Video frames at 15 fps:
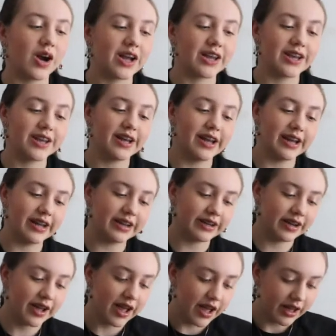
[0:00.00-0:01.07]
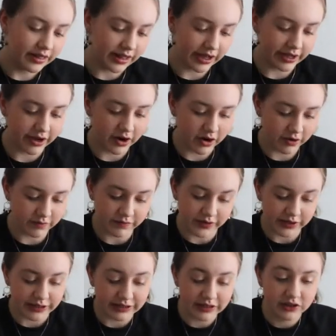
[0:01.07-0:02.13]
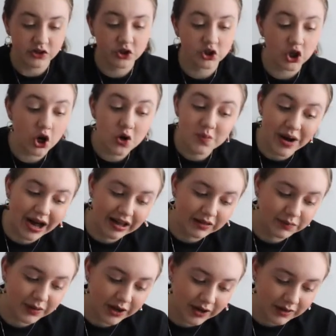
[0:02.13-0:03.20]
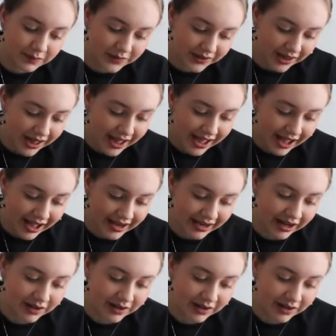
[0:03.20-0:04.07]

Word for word: white and they are vanilla snow bath bombs and